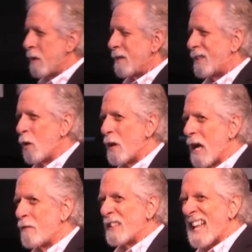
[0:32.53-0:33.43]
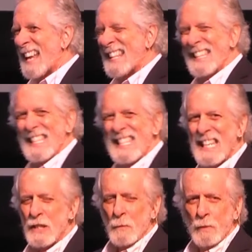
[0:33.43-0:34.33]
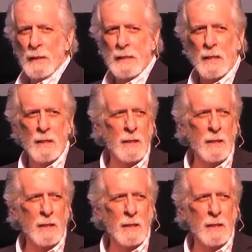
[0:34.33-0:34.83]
don't have a lot of the discipline